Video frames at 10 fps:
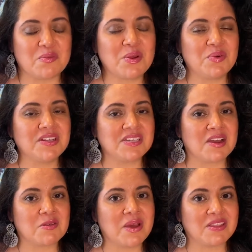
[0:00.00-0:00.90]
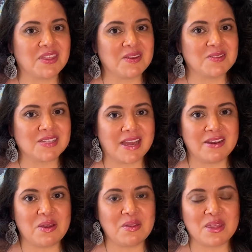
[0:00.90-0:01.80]
We will talk about those. I
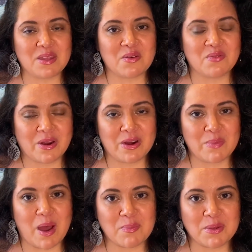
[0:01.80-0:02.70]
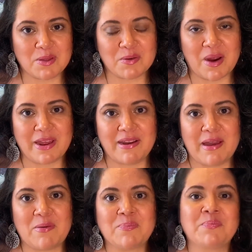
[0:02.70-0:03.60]
know that they're very popular right now.